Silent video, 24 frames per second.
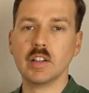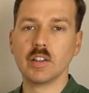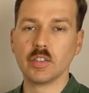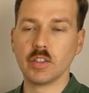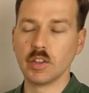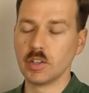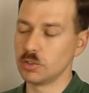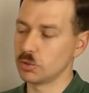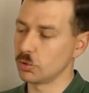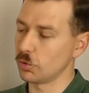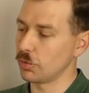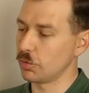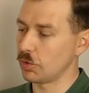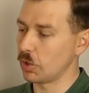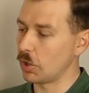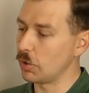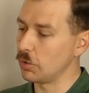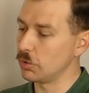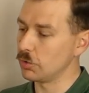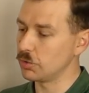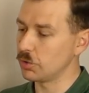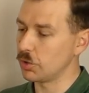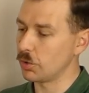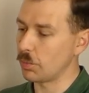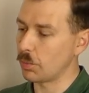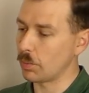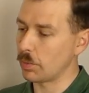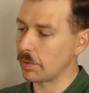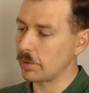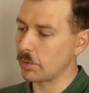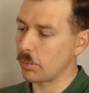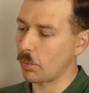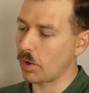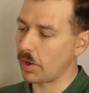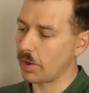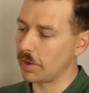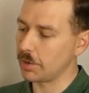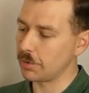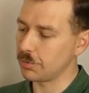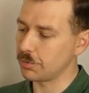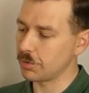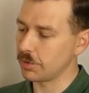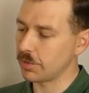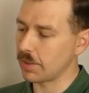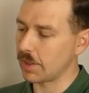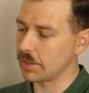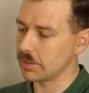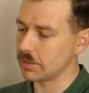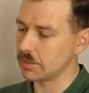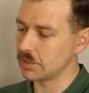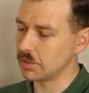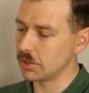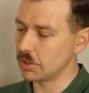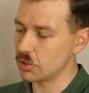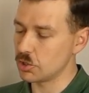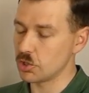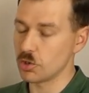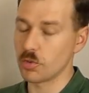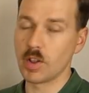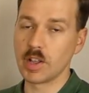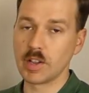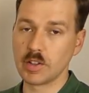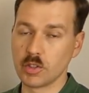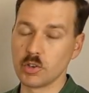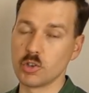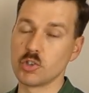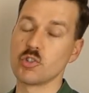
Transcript: the sort of loads that were required for that the